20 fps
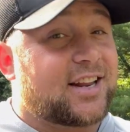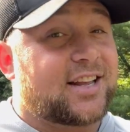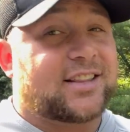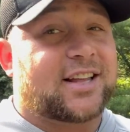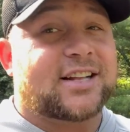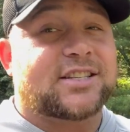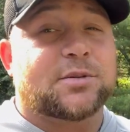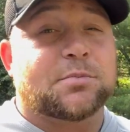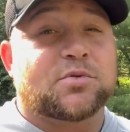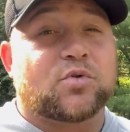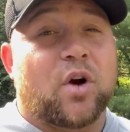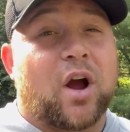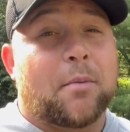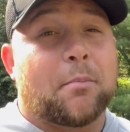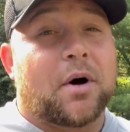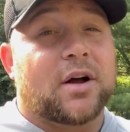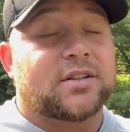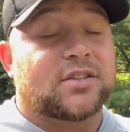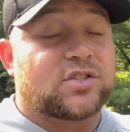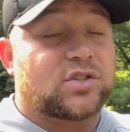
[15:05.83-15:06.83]
hit that subscribe
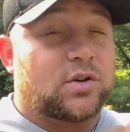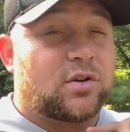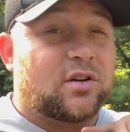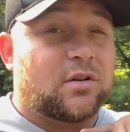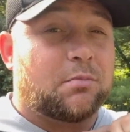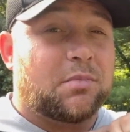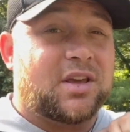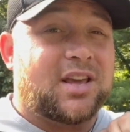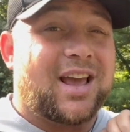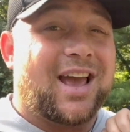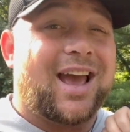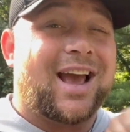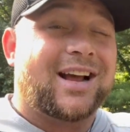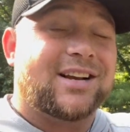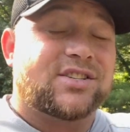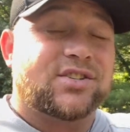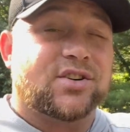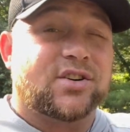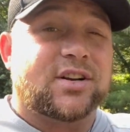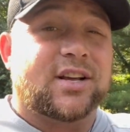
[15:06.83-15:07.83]
button so you can be
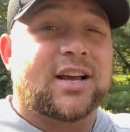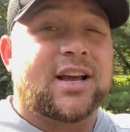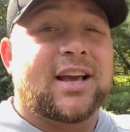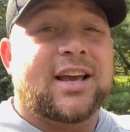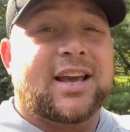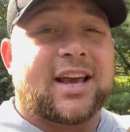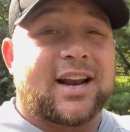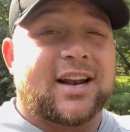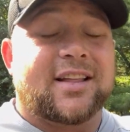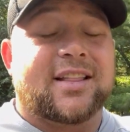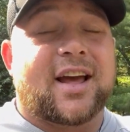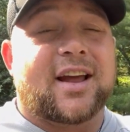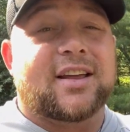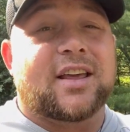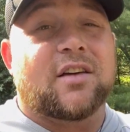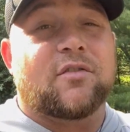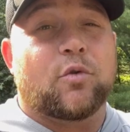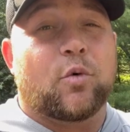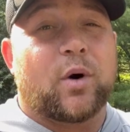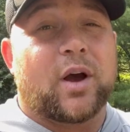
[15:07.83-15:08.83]
entered into that
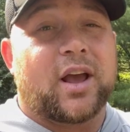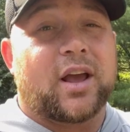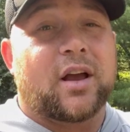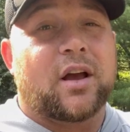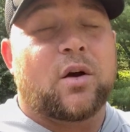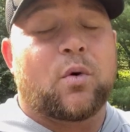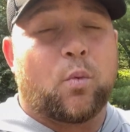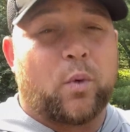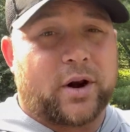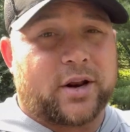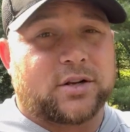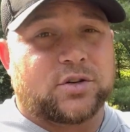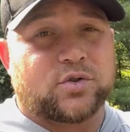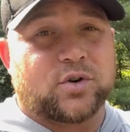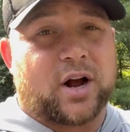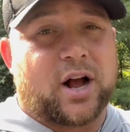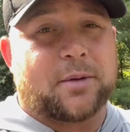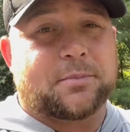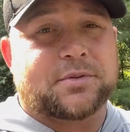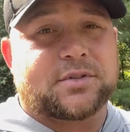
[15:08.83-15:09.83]
giveaway when it
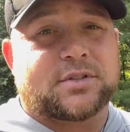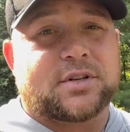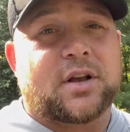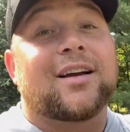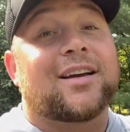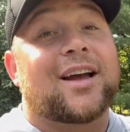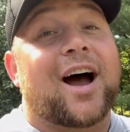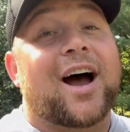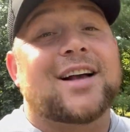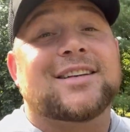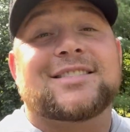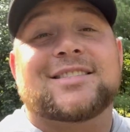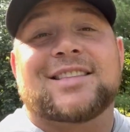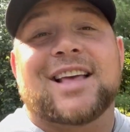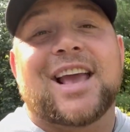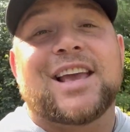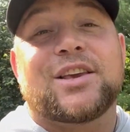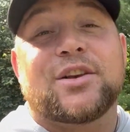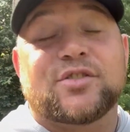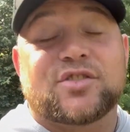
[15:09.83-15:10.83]
drops. Guys,
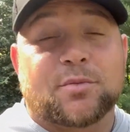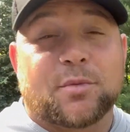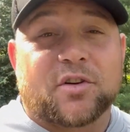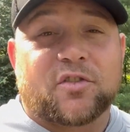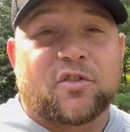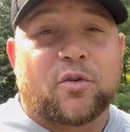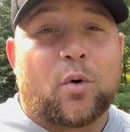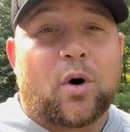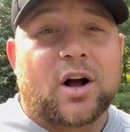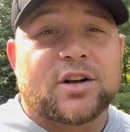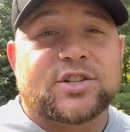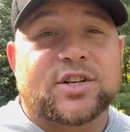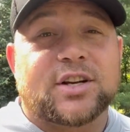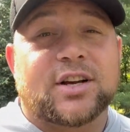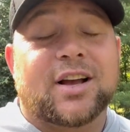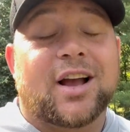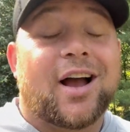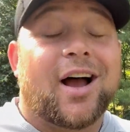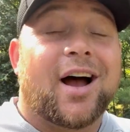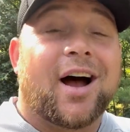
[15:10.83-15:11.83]
thank you so much for watching.